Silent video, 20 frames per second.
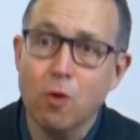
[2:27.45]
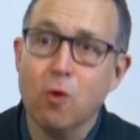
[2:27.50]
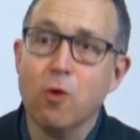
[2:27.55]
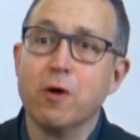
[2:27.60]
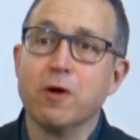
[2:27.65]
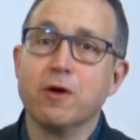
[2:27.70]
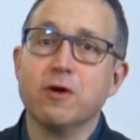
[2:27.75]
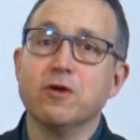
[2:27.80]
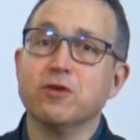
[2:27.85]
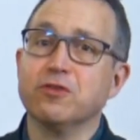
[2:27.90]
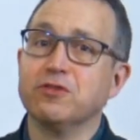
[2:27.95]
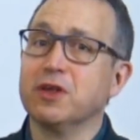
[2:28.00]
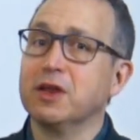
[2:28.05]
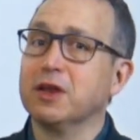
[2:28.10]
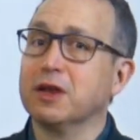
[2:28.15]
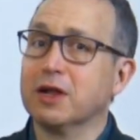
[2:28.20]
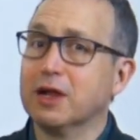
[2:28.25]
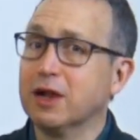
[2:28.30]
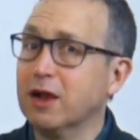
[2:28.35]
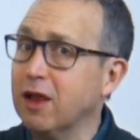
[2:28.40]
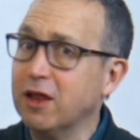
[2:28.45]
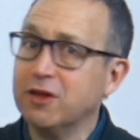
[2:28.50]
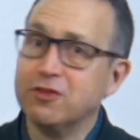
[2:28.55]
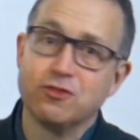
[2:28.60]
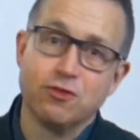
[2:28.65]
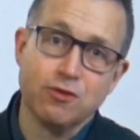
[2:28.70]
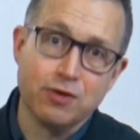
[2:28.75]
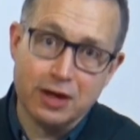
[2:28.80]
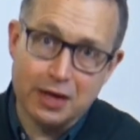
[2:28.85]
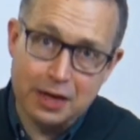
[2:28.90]
orders and
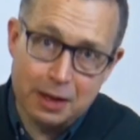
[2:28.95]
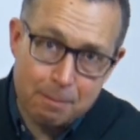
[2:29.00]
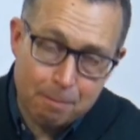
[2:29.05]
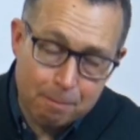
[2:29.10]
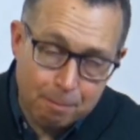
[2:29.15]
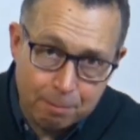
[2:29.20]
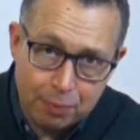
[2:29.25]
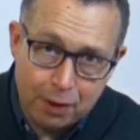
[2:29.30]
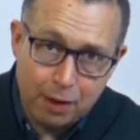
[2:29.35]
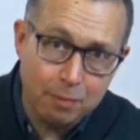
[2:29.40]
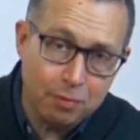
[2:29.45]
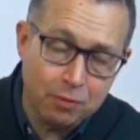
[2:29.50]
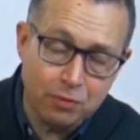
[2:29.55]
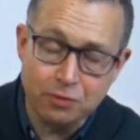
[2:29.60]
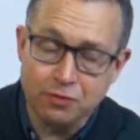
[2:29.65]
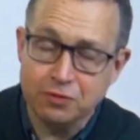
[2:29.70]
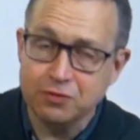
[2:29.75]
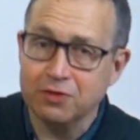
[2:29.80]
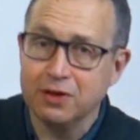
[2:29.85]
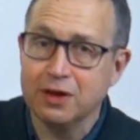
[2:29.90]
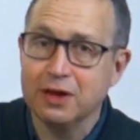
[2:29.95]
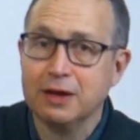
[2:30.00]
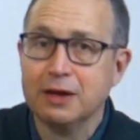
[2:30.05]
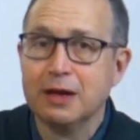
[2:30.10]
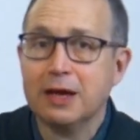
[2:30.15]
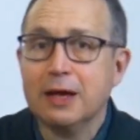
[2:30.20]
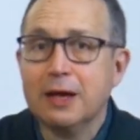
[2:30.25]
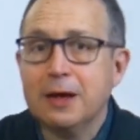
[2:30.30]
clustering and bubbles. And